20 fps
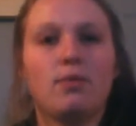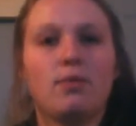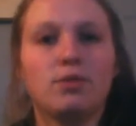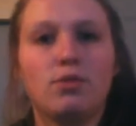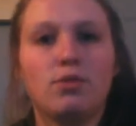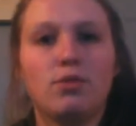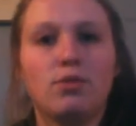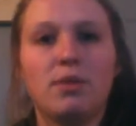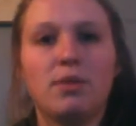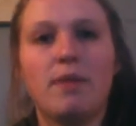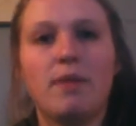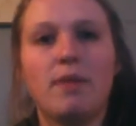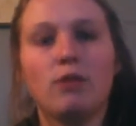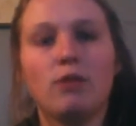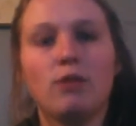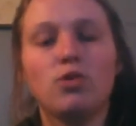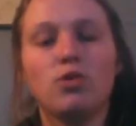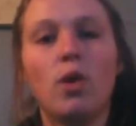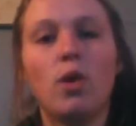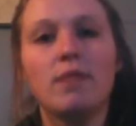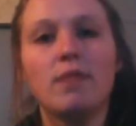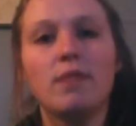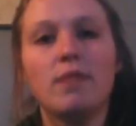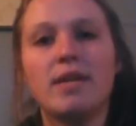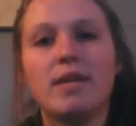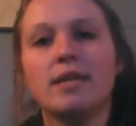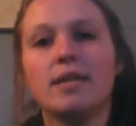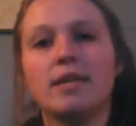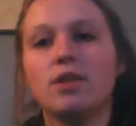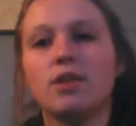which will be about 20
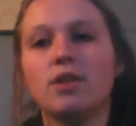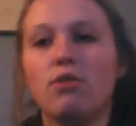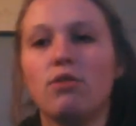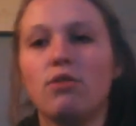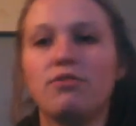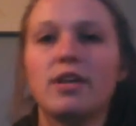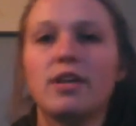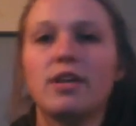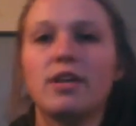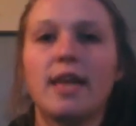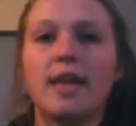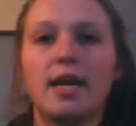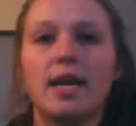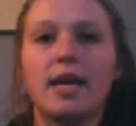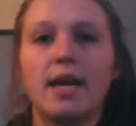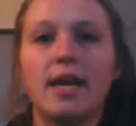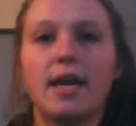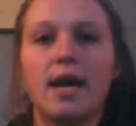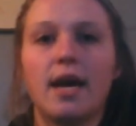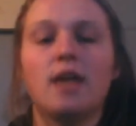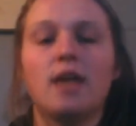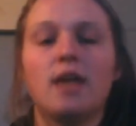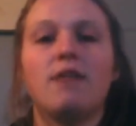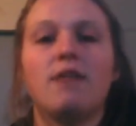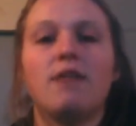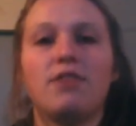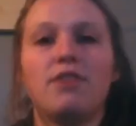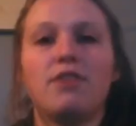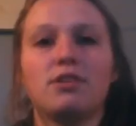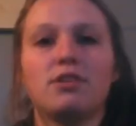minutes, hopefully they can get
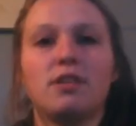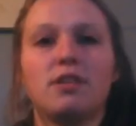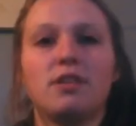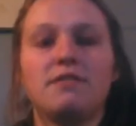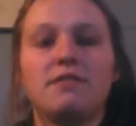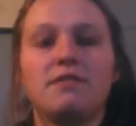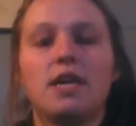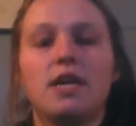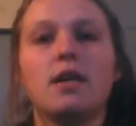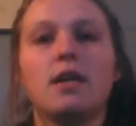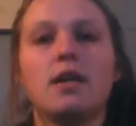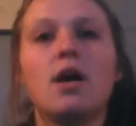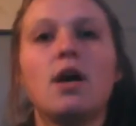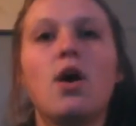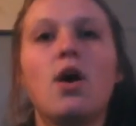enough of their stuff done,